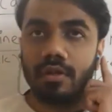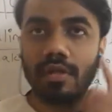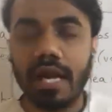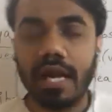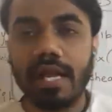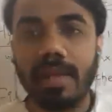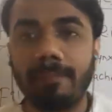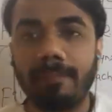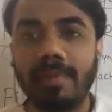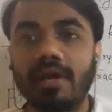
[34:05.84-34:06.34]

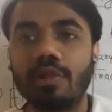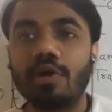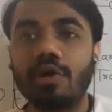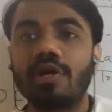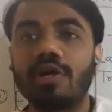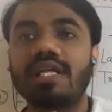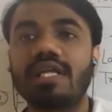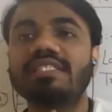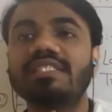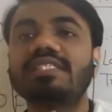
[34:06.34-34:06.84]
That
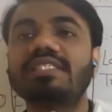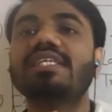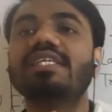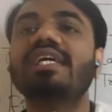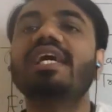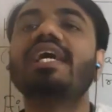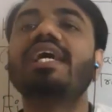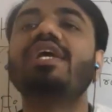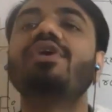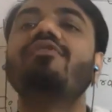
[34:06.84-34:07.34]
epiglottis
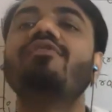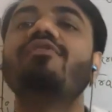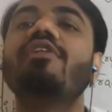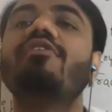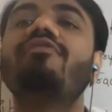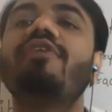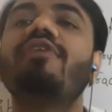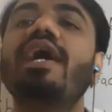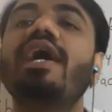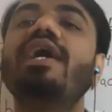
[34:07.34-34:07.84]
you
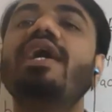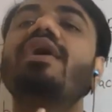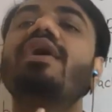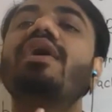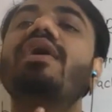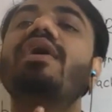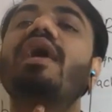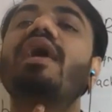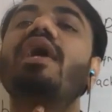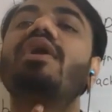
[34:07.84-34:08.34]
will find
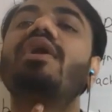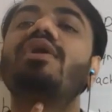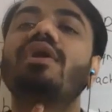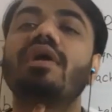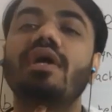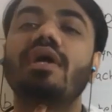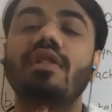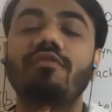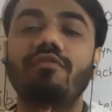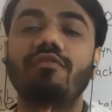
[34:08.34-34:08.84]
right
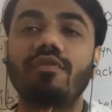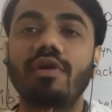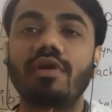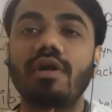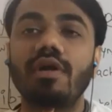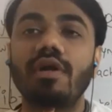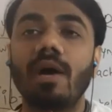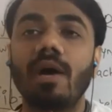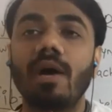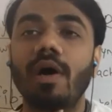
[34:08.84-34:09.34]
in
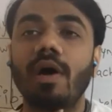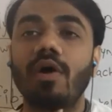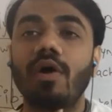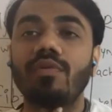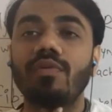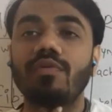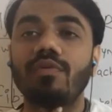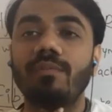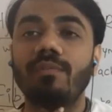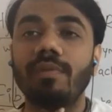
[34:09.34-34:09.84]
front,
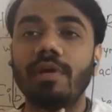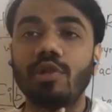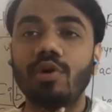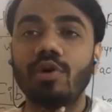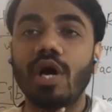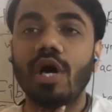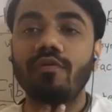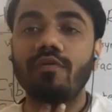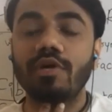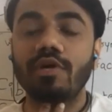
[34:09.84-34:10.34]
above,
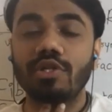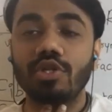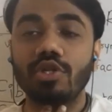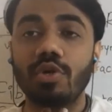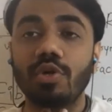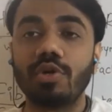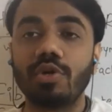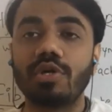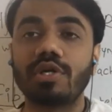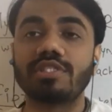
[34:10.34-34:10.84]
below our
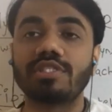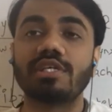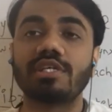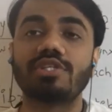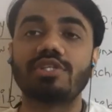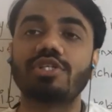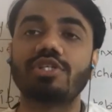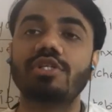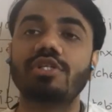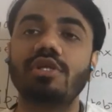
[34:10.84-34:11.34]
throat
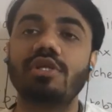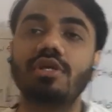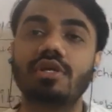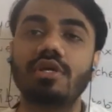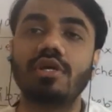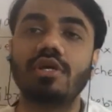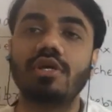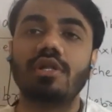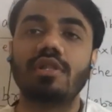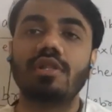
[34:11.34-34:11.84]
section,
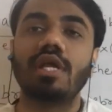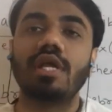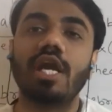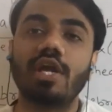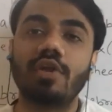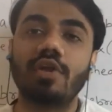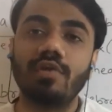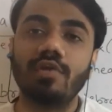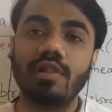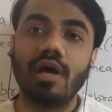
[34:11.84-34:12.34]

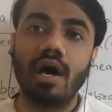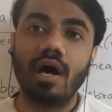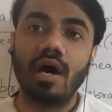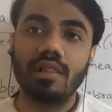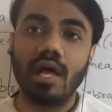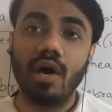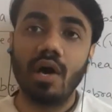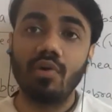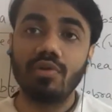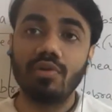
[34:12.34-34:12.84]
that will
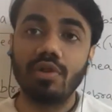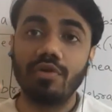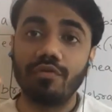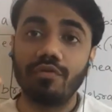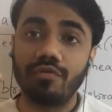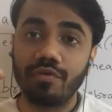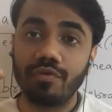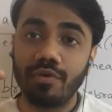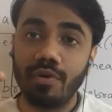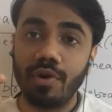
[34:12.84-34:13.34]
allow
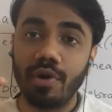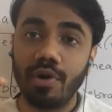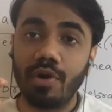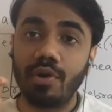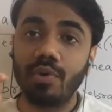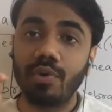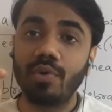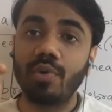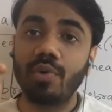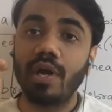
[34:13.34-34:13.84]
the food
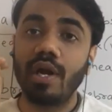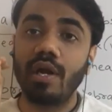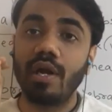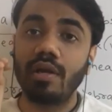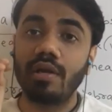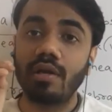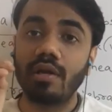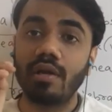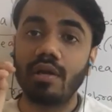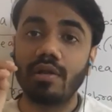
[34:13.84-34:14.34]
to
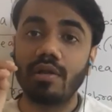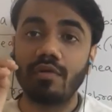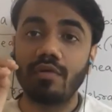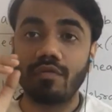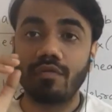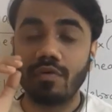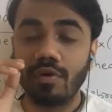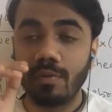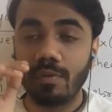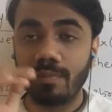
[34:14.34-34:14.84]
enter the
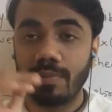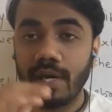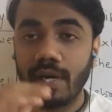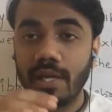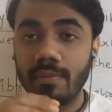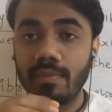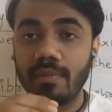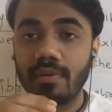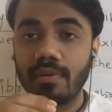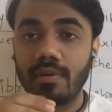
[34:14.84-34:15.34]
food
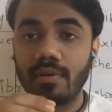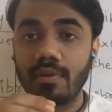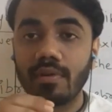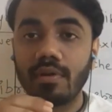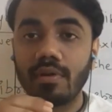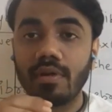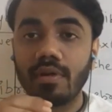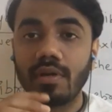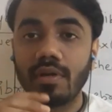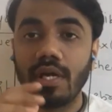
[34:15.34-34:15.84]
pipe.
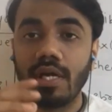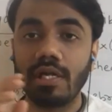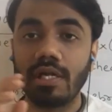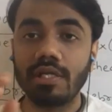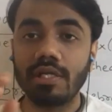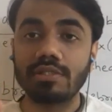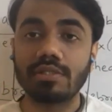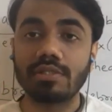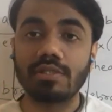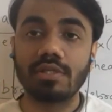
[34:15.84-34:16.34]
It
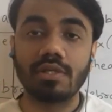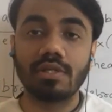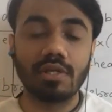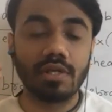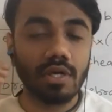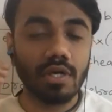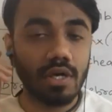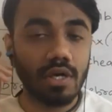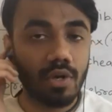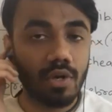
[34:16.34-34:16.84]
is
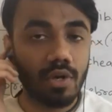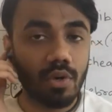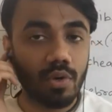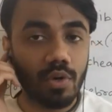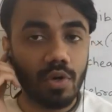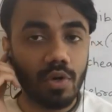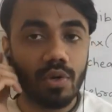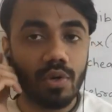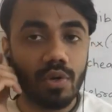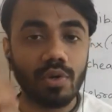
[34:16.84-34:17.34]

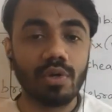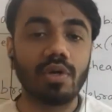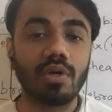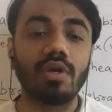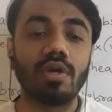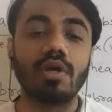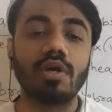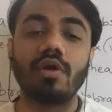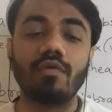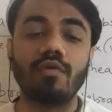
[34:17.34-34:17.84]
controlled
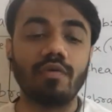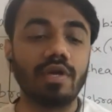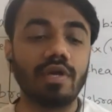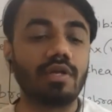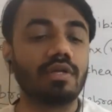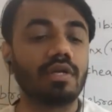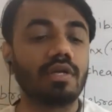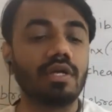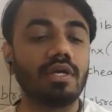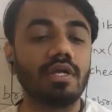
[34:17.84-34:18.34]

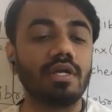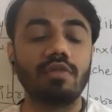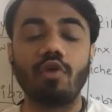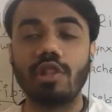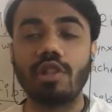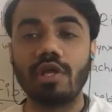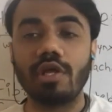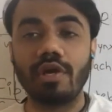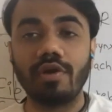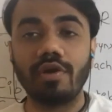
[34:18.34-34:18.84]
with
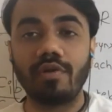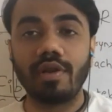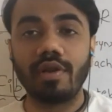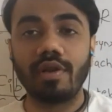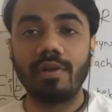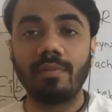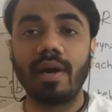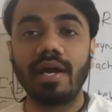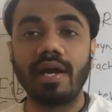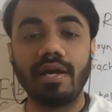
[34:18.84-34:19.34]
involuntary
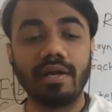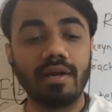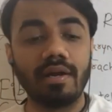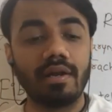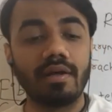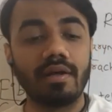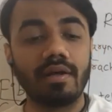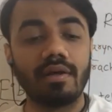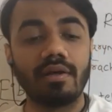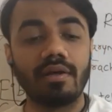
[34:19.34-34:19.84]

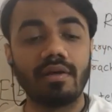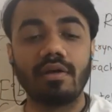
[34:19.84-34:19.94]
mind